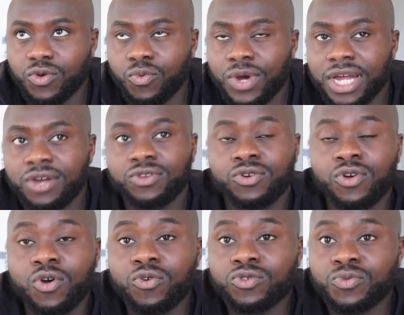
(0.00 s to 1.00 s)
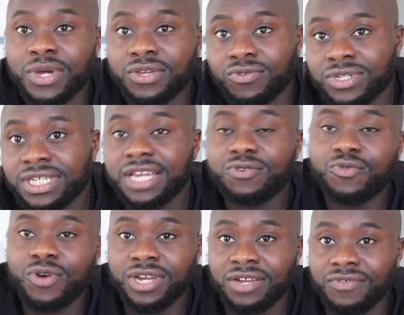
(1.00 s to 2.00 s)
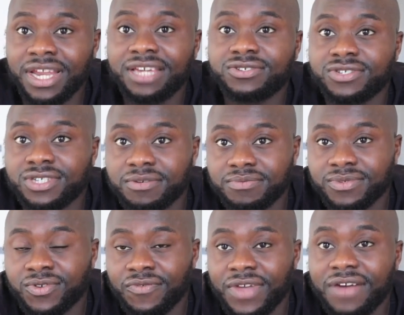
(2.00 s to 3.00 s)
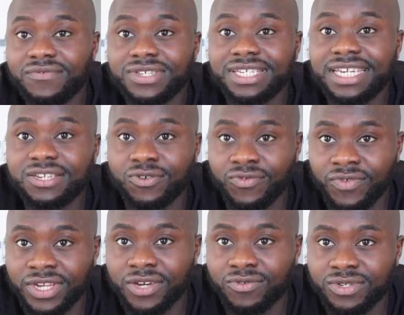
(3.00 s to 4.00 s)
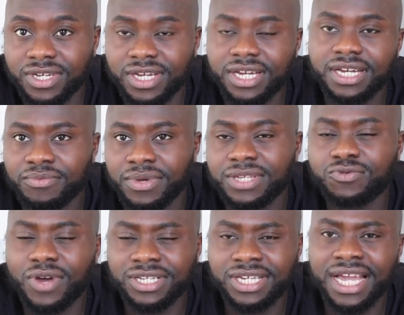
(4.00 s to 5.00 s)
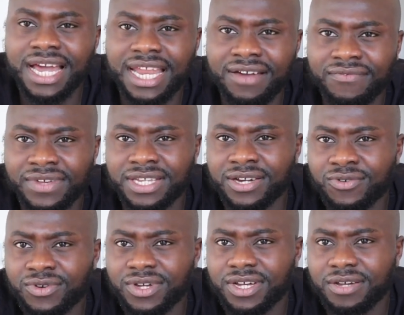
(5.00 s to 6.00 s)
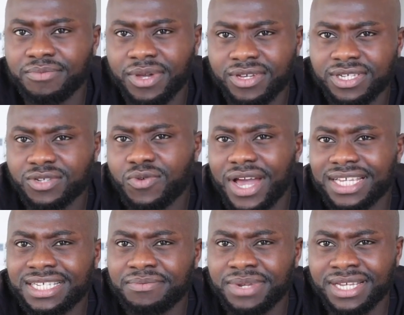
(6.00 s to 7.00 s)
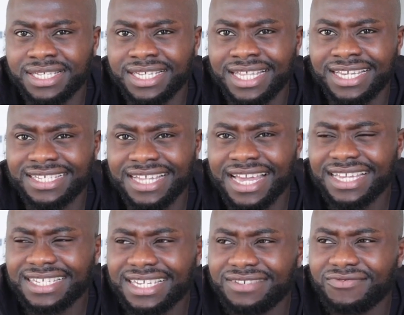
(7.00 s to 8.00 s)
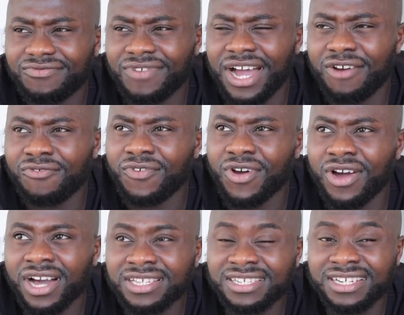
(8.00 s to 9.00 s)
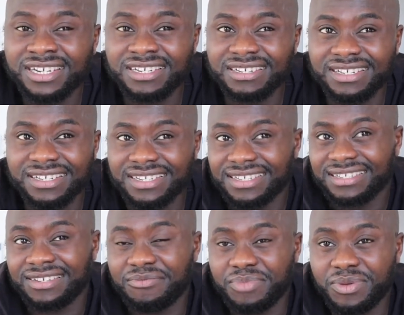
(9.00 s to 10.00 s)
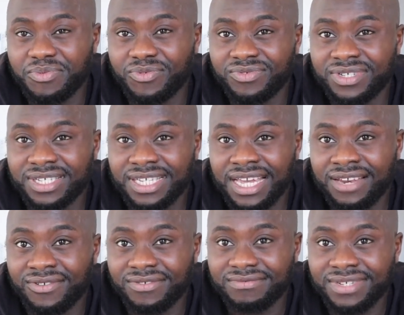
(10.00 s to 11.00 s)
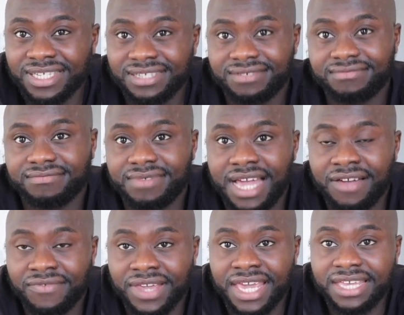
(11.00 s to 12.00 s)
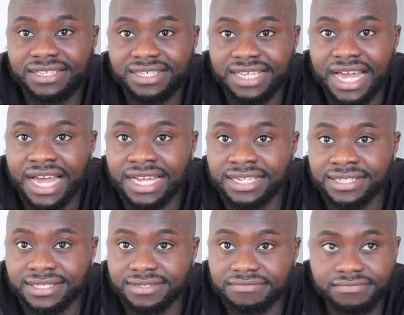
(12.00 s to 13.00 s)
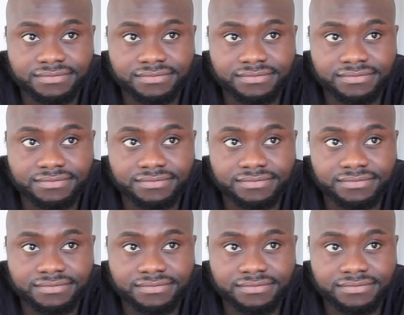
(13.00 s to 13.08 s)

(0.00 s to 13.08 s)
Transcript: work on your goals when you're single or in a relationship? So if you haven't seen those videos, please go and check out that video, because it's quite similar to this. There isn't right or wrong answer. Some people will just say, look, just have kids and